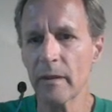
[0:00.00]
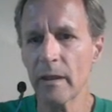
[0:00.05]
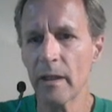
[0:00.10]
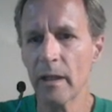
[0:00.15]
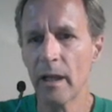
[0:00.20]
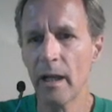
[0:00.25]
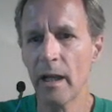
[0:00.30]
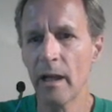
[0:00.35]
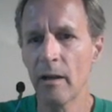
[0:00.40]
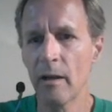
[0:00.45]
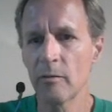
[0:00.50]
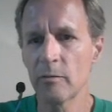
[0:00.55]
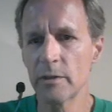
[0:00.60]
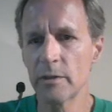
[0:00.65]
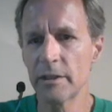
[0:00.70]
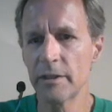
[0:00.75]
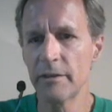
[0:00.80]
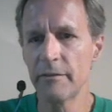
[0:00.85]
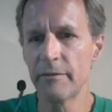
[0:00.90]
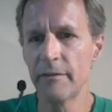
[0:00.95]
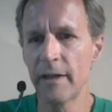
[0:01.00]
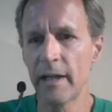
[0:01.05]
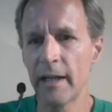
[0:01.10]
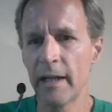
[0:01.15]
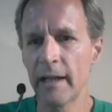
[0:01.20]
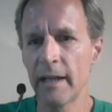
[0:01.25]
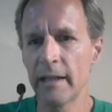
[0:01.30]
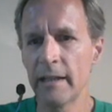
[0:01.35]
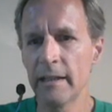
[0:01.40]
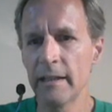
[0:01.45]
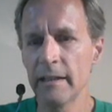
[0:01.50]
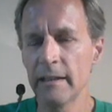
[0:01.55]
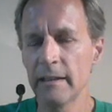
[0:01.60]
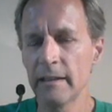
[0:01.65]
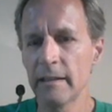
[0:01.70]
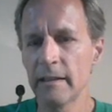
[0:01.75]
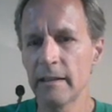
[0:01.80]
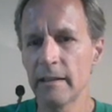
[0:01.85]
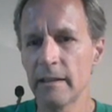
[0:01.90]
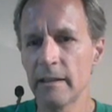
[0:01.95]
We'll divide.
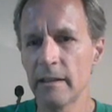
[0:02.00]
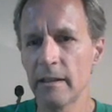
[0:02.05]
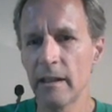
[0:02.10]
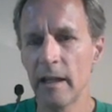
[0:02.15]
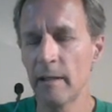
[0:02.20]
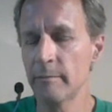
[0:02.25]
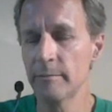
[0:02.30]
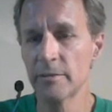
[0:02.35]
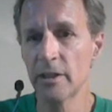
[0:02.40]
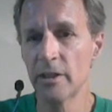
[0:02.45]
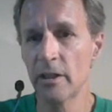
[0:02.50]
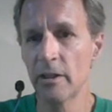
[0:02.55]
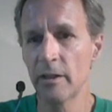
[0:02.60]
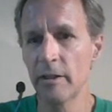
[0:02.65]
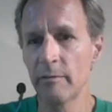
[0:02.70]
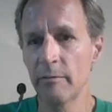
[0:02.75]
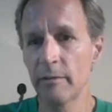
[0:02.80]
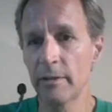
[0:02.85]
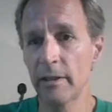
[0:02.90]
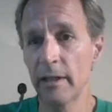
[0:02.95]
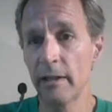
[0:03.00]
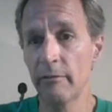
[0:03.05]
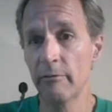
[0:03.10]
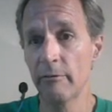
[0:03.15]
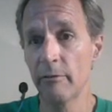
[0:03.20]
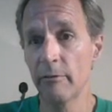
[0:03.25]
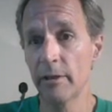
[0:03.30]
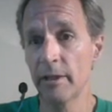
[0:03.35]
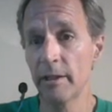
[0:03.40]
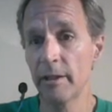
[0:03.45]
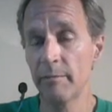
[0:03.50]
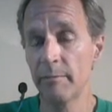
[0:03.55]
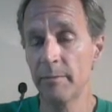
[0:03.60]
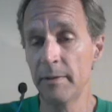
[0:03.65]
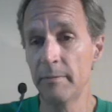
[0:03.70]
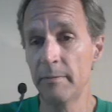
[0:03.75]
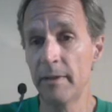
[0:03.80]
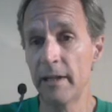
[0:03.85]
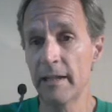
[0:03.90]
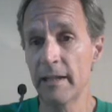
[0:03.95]
I'm sorry, now we want to get
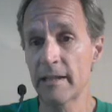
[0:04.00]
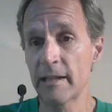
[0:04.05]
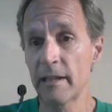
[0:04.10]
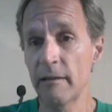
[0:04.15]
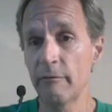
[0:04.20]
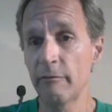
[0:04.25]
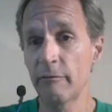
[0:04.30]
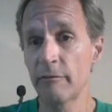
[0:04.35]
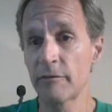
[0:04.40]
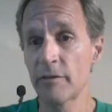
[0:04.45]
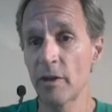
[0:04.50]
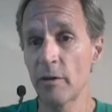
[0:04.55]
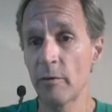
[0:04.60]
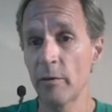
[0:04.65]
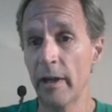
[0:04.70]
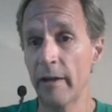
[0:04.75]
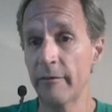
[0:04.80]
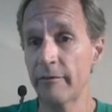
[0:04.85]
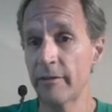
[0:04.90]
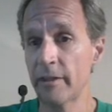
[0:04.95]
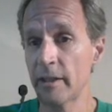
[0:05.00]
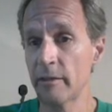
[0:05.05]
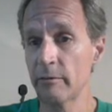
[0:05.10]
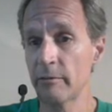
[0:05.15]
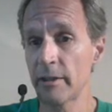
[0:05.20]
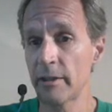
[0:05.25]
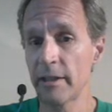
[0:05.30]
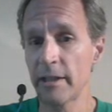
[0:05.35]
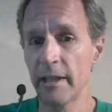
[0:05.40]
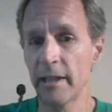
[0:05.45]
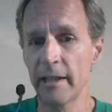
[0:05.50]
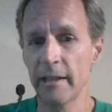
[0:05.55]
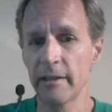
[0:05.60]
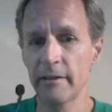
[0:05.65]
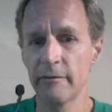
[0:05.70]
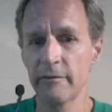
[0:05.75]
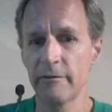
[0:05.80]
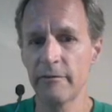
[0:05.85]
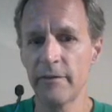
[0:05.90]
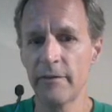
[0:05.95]
b by itself, so we have to get rid of the
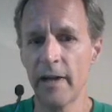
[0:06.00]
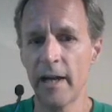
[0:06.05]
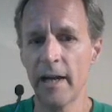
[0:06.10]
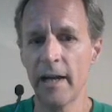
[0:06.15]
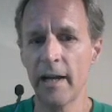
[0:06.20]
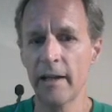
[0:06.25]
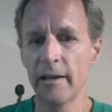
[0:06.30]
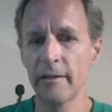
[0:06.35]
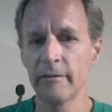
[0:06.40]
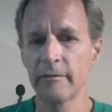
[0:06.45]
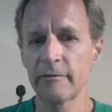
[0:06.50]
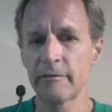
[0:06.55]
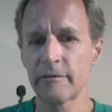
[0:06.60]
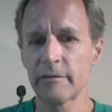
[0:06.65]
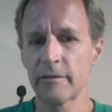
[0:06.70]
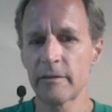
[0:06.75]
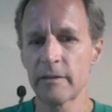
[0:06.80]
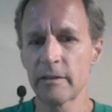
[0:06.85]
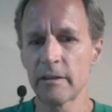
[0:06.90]
negative 5.